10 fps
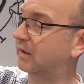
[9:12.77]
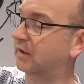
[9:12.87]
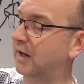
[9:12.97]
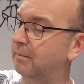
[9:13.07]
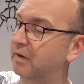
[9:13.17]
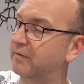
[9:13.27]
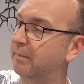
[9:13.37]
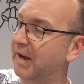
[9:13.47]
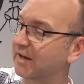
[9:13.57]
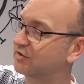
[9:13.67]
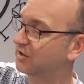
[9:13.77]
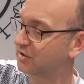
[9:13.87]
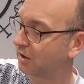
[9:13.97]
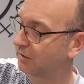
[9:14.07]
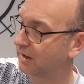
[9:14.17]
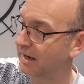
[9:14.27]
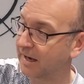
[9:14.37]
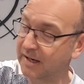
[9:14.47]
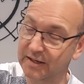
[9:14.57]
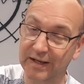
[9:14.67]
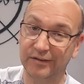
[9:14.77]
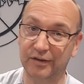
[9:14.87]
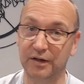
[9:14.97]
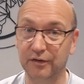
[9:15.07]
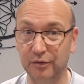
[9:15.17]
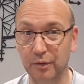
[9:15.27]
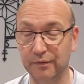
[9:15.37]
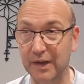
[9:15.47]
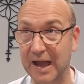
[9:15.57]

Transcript: a couple of the patches on, and it's going to sort of